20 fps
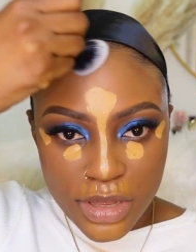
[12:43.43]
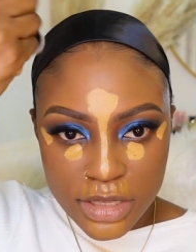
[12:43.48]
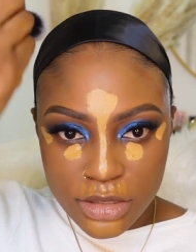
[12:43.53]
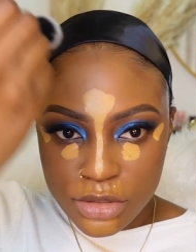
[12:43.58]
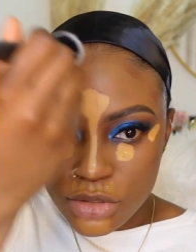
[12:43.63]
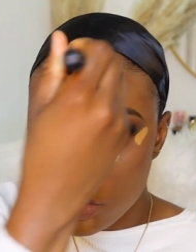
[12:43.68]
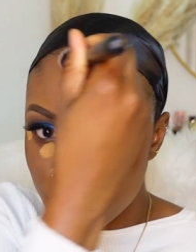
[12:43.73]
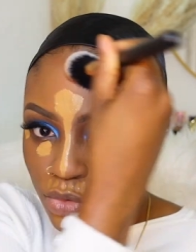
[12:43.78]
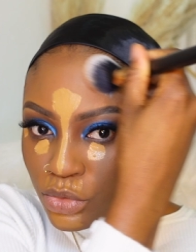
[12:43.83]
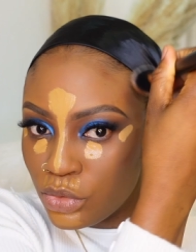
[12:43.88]

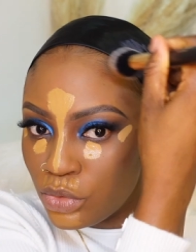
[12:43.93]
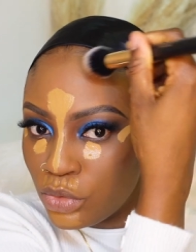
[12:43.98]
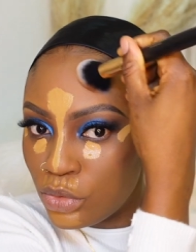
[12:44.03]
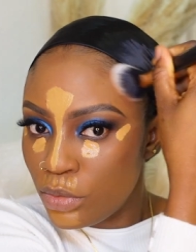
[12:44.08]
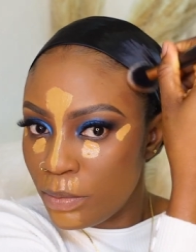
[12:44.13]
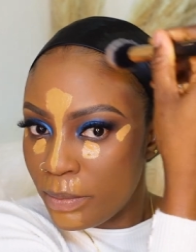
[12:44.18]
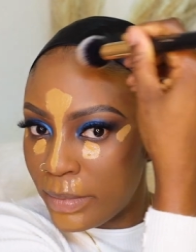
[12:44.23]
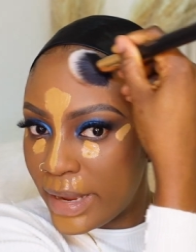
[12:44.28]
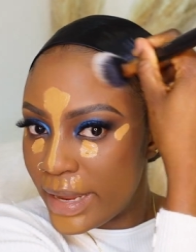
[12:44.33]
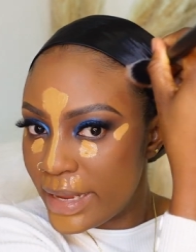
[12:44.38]
into
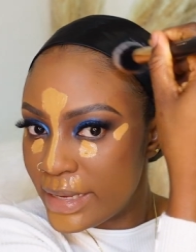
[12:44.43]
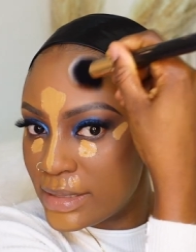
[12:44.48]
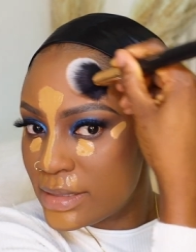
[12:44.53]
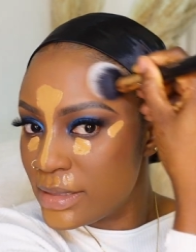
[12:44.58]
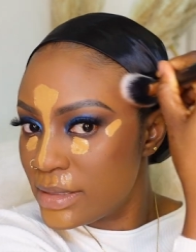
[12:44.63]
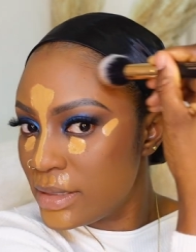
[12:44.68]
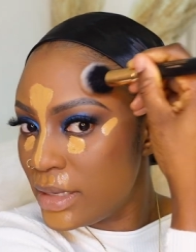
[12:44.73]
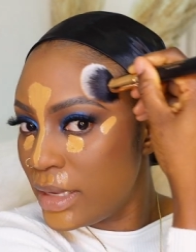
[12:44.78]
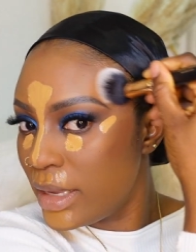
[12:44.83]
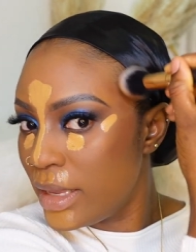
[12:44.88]
my
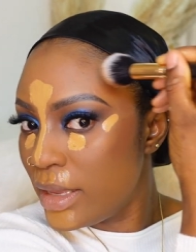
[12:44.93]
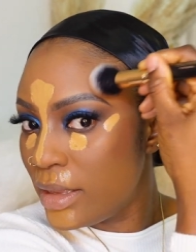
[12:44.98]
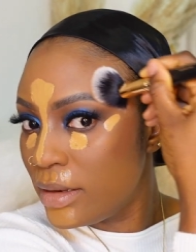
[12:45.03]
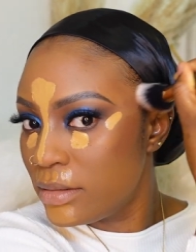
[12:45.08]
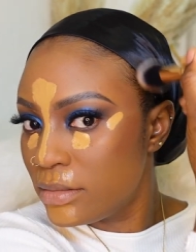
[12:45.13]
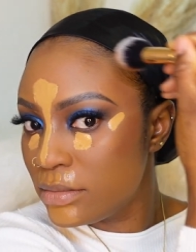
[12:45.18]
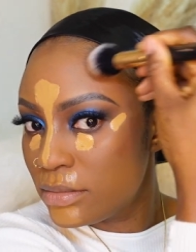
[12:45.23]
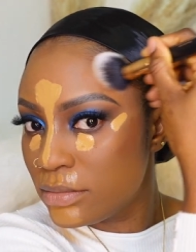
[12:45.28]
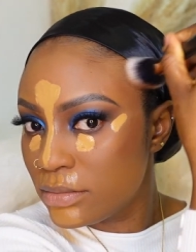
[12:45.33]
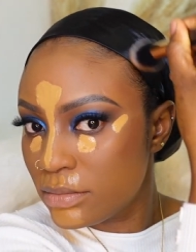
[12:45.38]

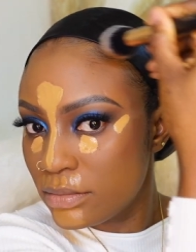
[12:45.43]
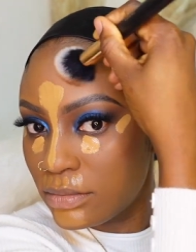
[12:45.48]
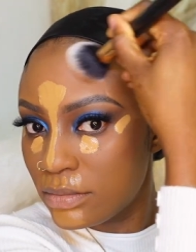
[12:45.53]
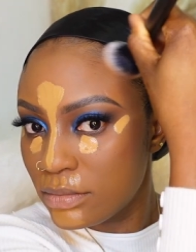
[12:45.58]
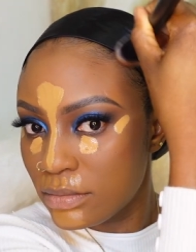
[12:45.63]
skin.